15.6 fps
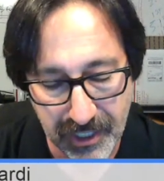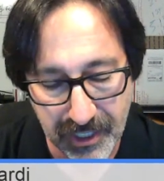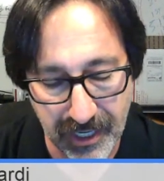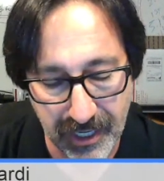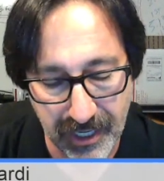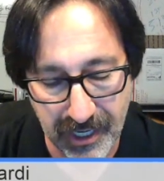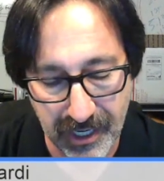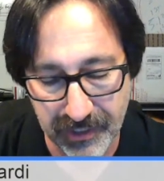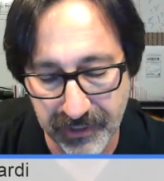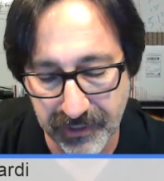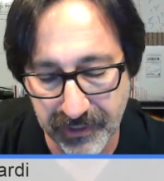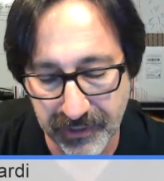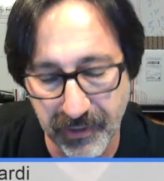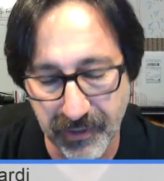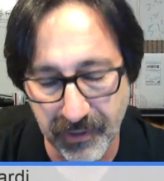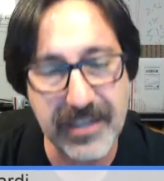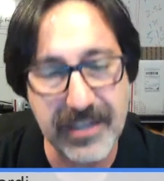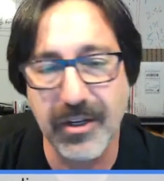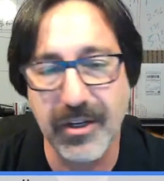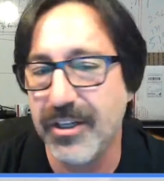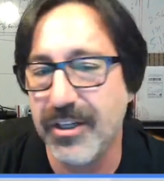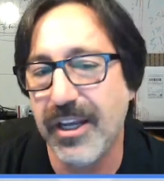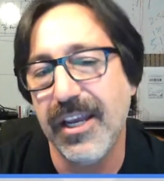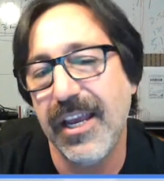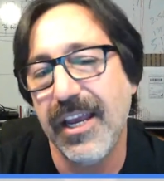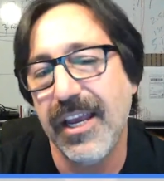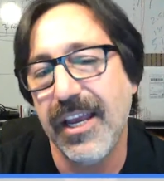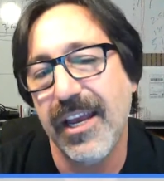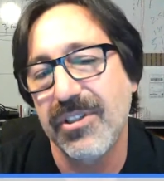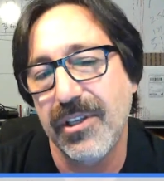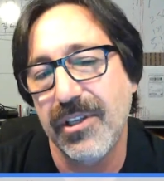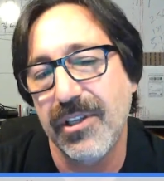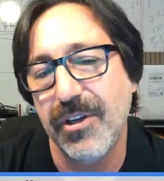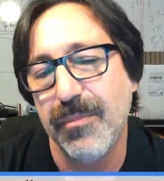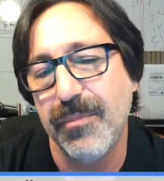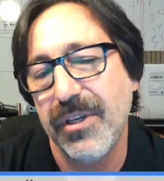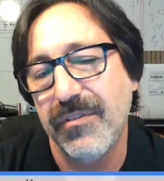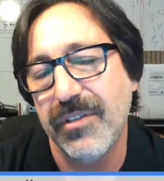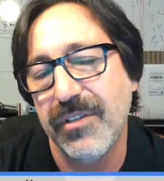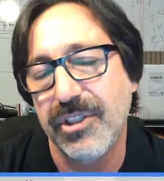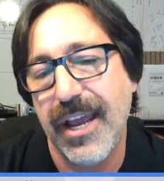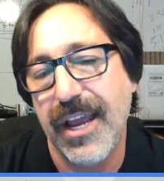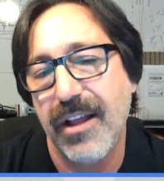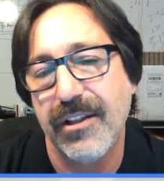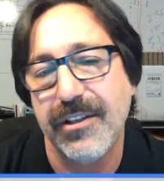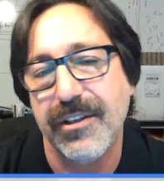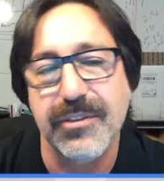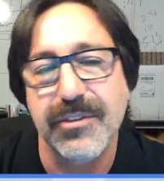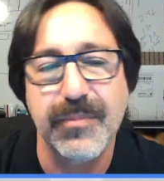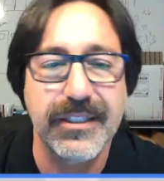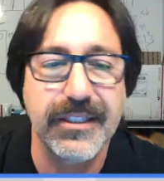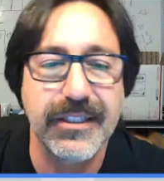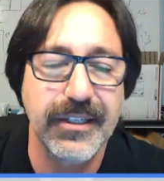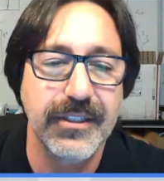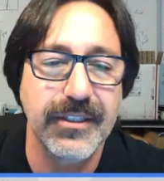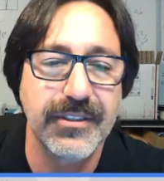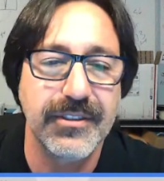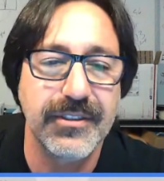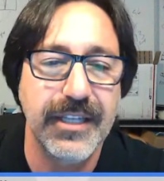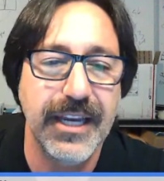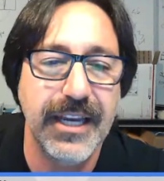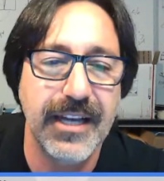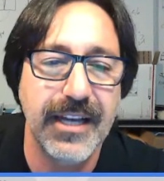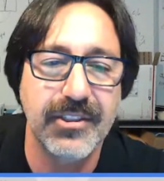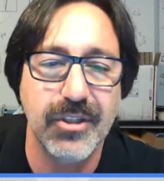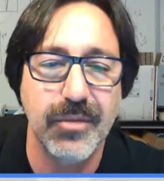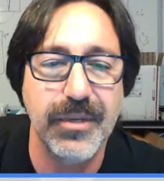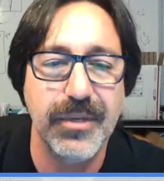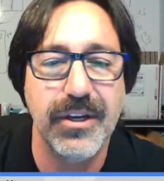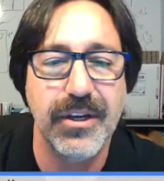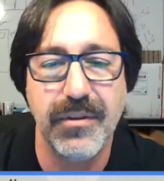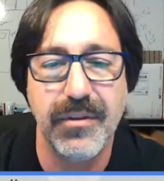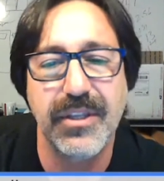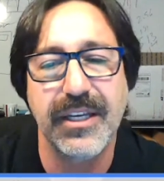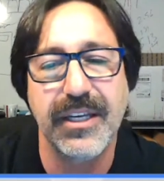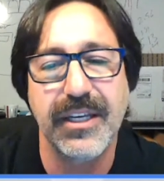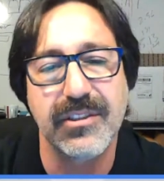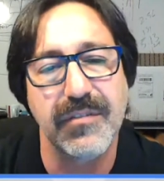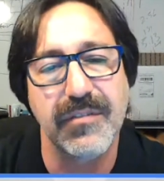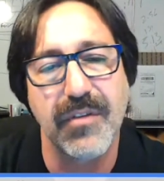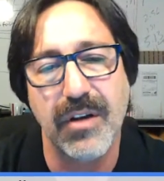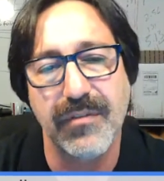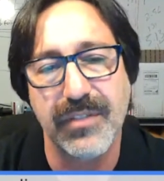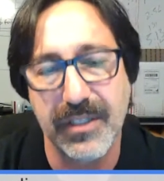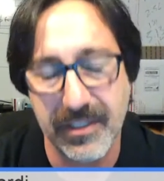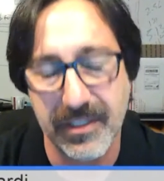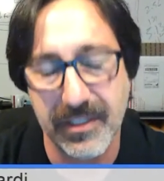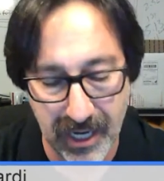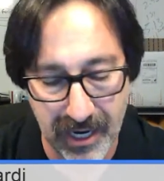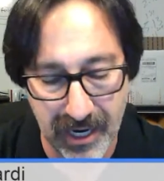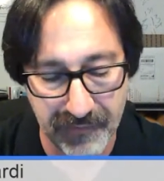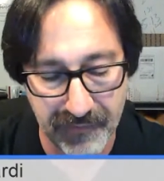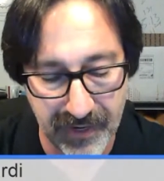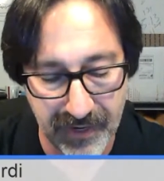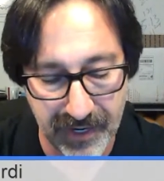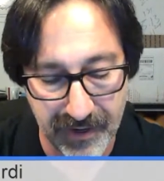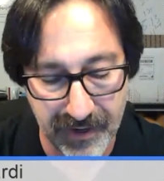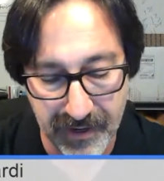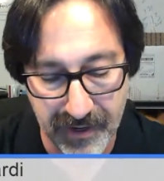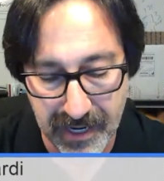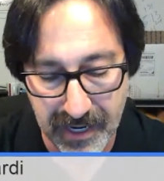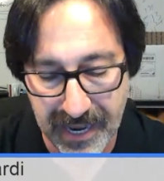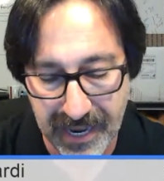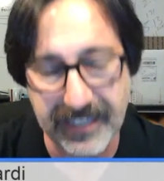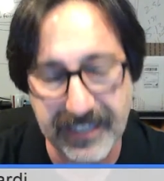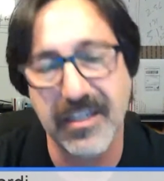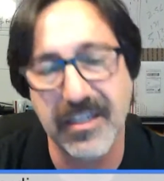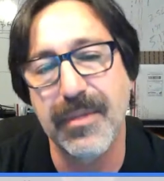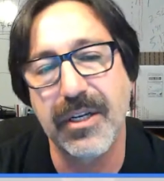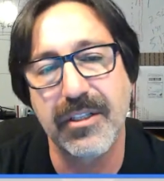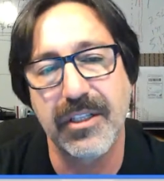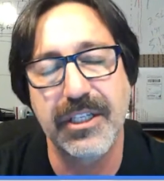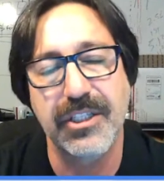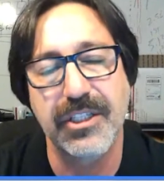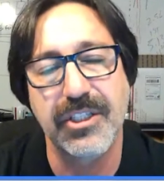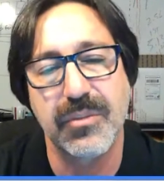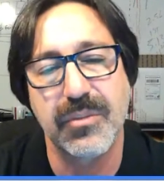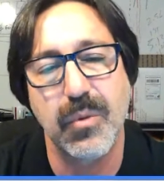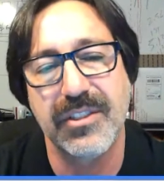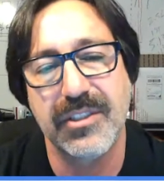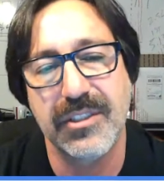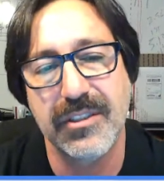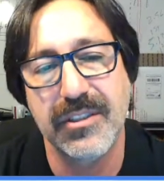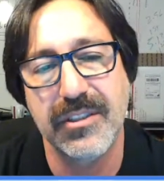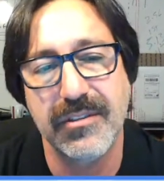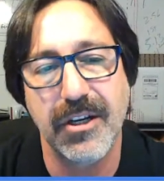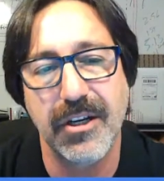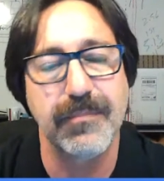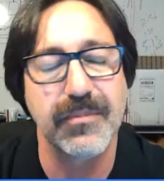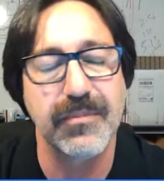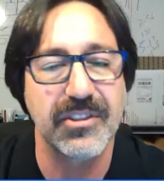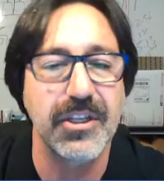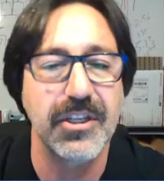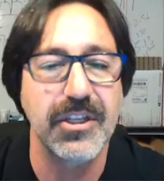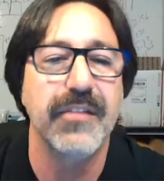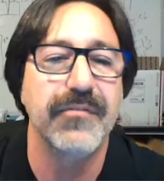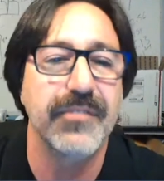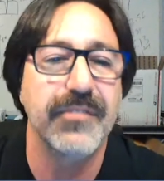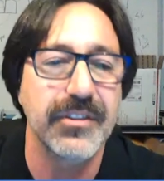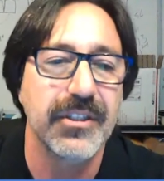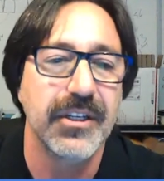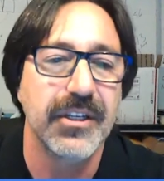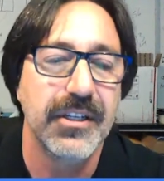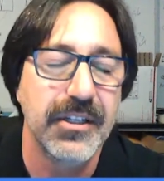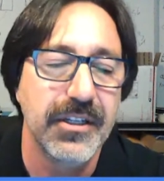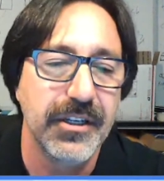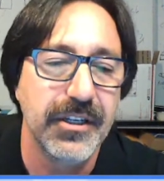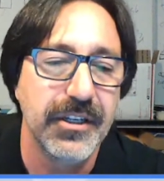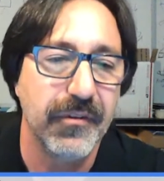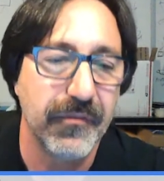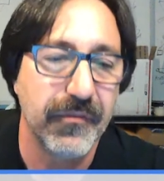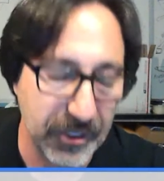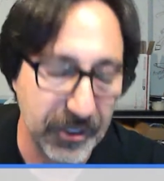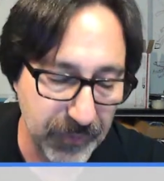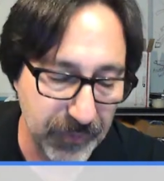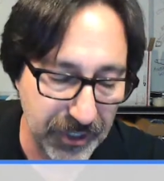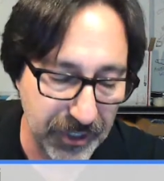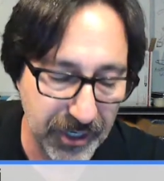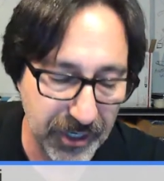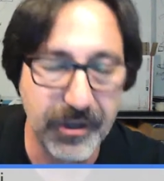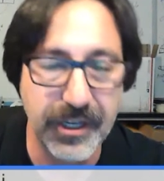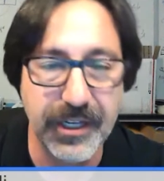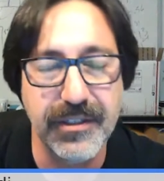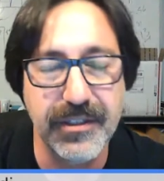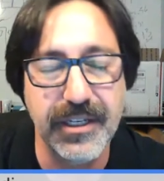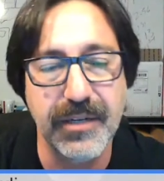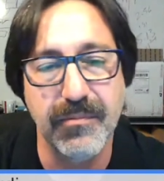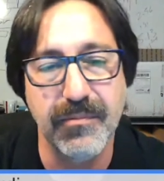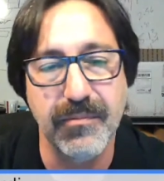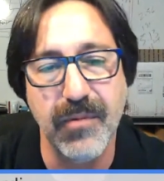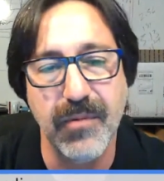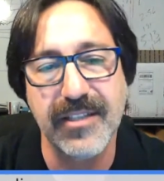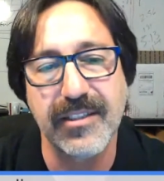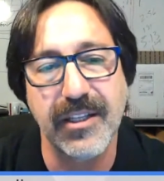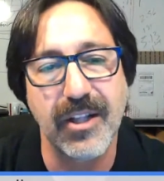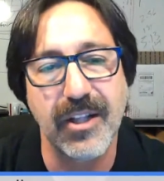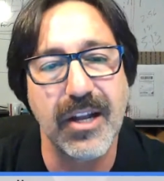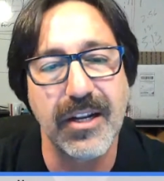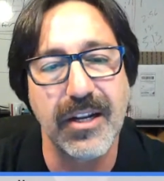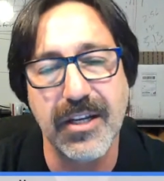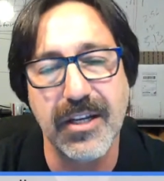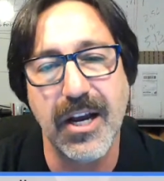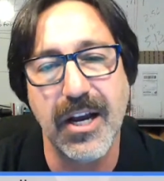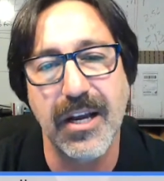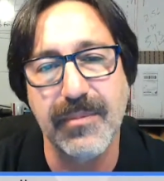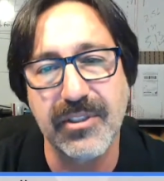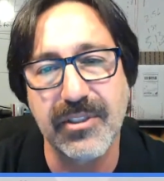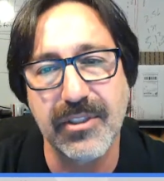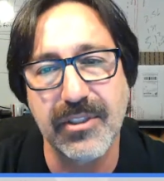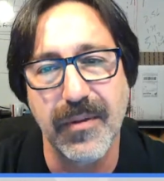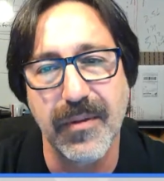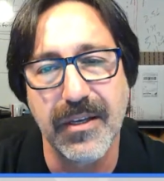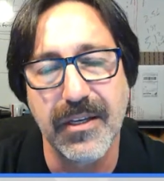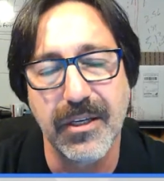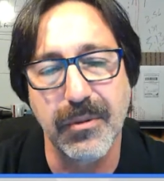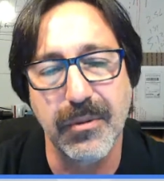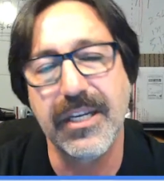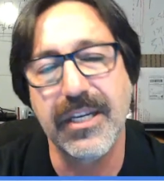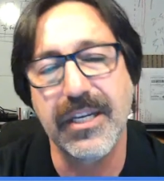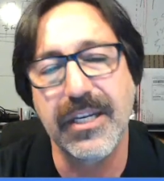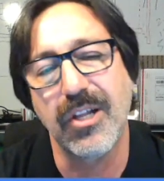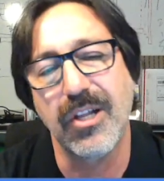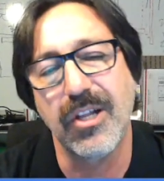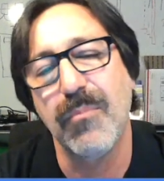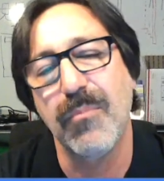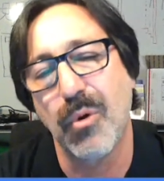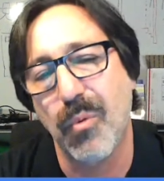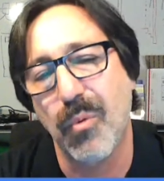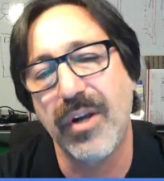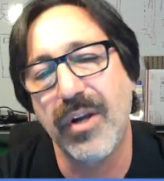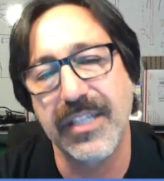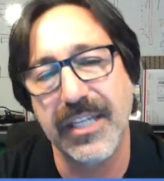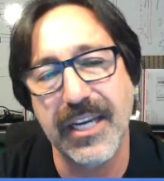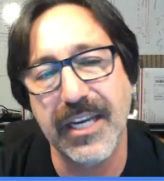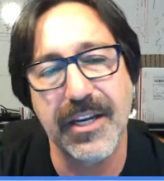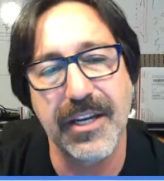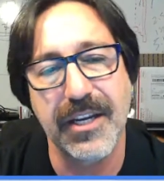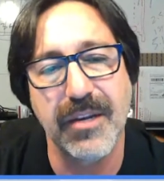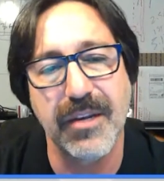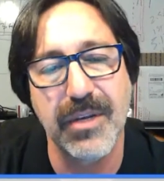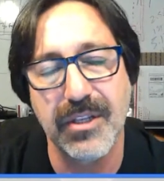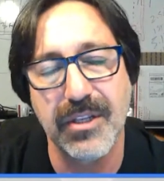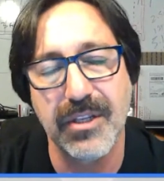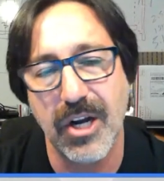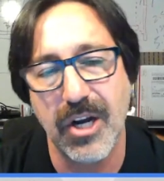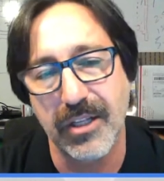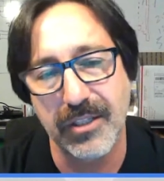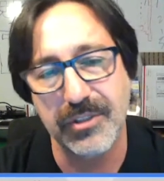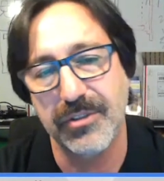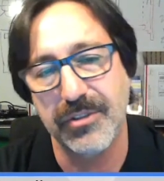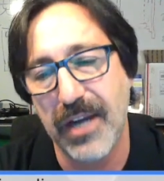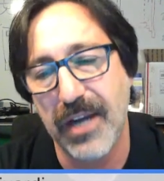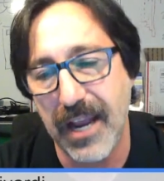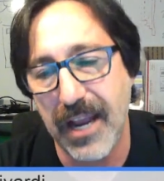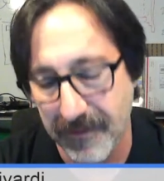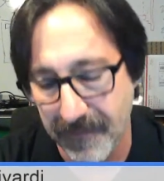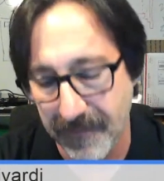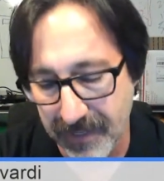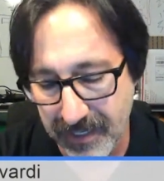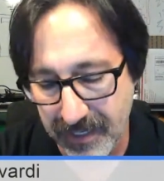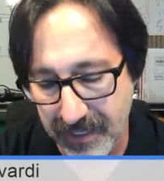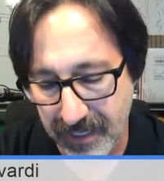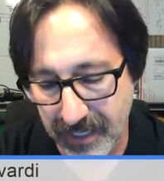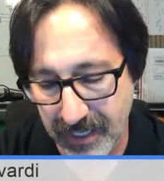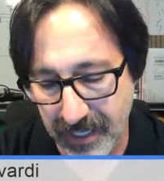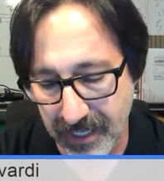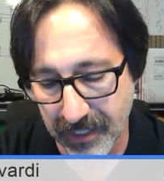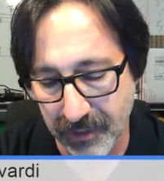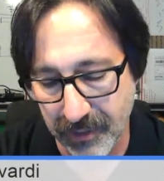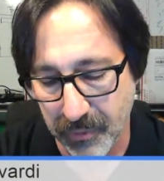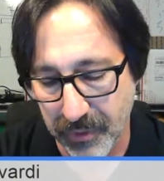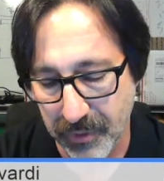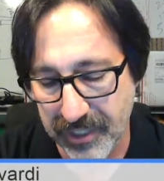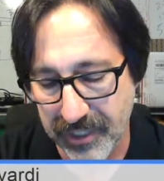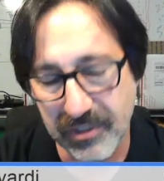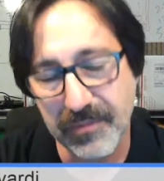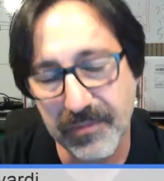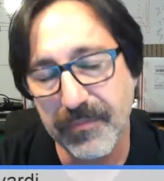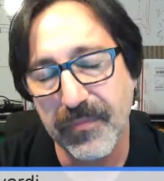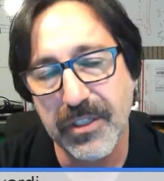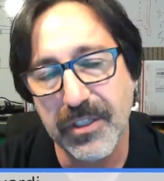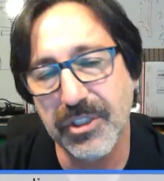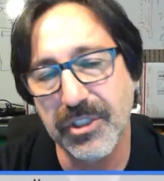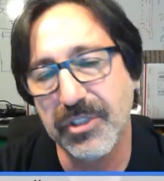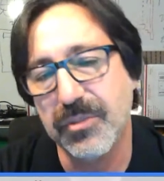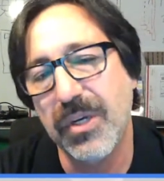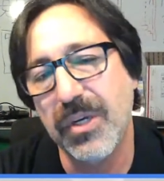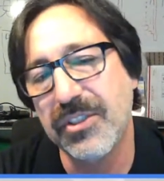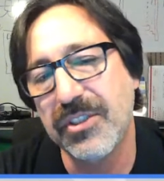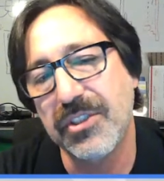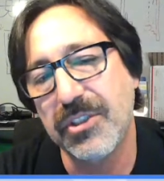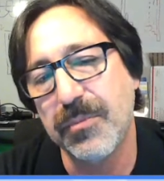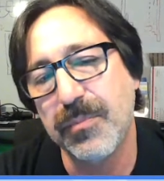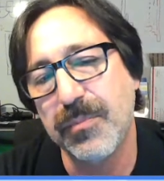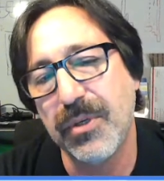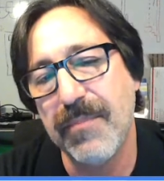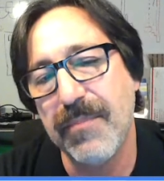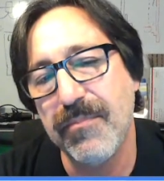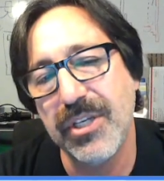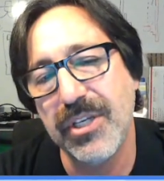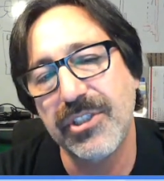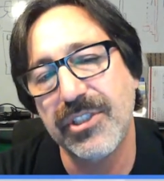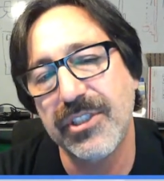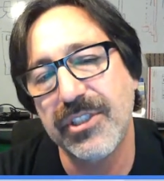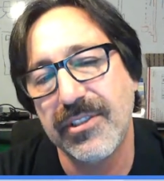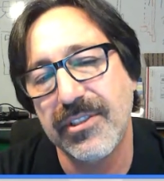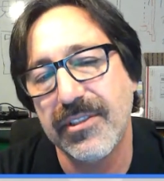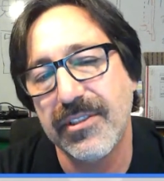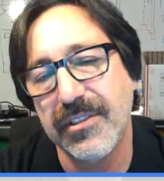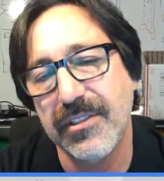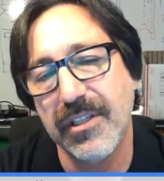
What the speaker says: Lorenzo, on the other hand, was a little bit of a challenge because he had so many other things involved in his life, and academically he just wasn't up to snuff. His freshman year he wasted a lot of time, so it would take a lot more work to get him in the college track. Luis just wasn't super ambitious